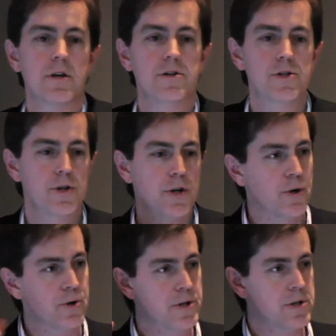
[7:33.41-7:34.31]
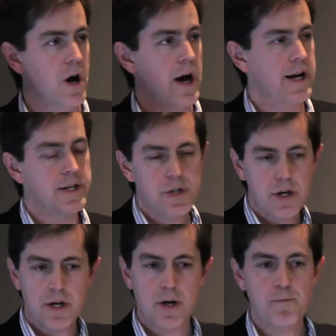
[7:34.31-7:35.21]
to your good side, and so
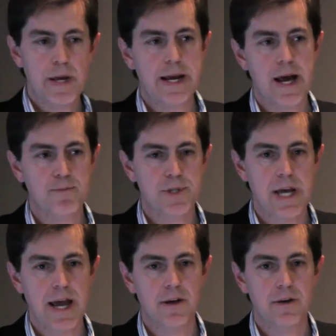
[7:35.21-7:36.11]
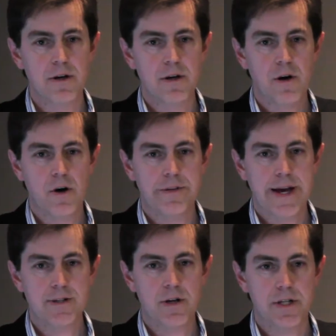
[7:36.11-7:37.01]
you can pick up sound on that
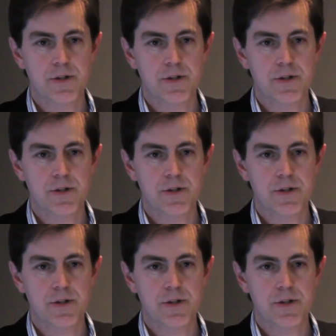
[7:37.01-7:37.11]
side.